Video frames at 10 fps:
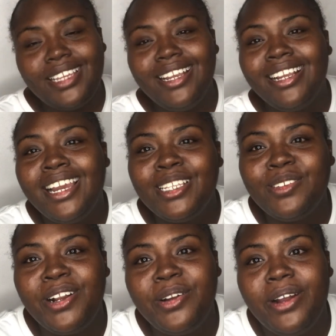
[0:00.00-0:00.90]
guys, we
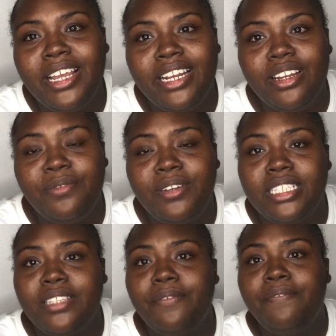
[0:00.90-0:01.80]
are now at the end of this
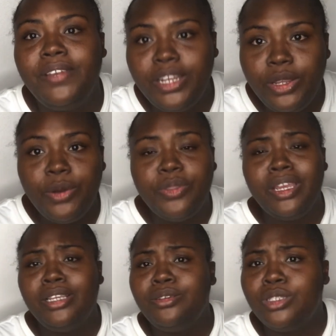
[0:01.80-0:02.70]
video.
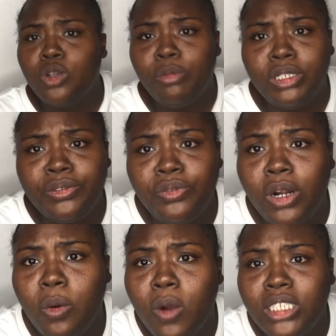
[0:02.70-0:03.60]
Thank you so much for
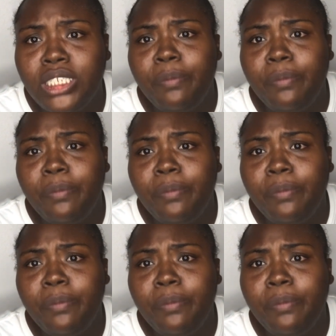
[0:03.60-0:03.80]
watching.